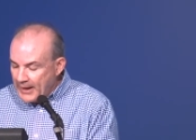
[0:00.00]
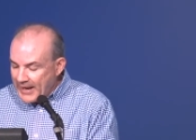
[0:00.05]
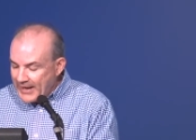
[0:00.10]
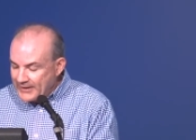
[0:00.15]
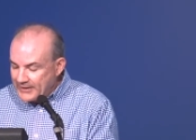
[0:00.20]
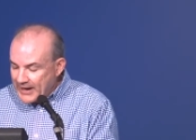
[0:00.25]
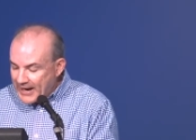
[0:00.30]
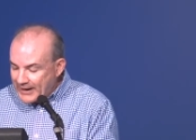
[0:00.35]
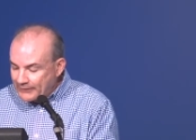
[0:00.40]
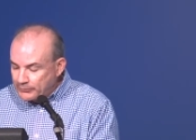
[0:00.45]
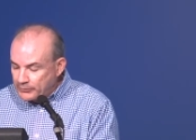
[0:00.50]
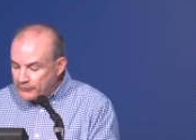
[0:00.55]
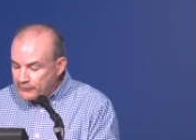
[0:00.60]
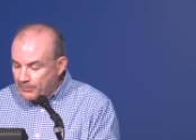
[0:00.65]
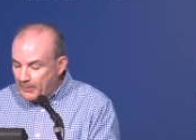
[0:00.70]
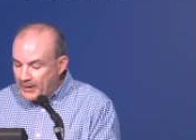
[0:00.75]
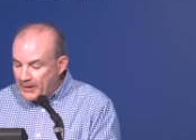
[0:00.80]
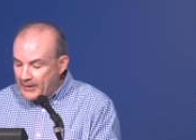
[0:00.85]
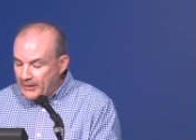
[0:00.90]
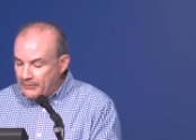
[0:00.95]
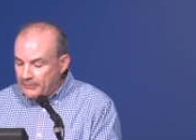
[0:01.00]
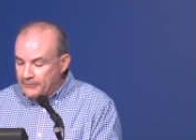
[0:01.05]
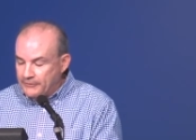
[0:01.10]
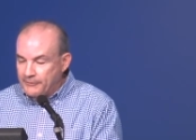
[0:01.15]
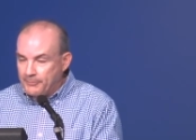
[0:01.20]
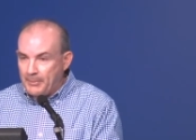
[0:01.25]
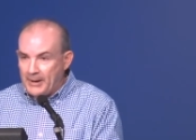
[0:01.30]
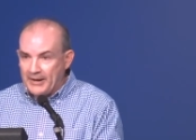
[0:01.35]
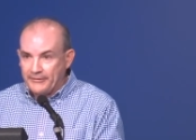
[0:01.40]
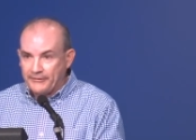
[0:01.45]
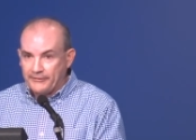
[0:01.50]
And God responds by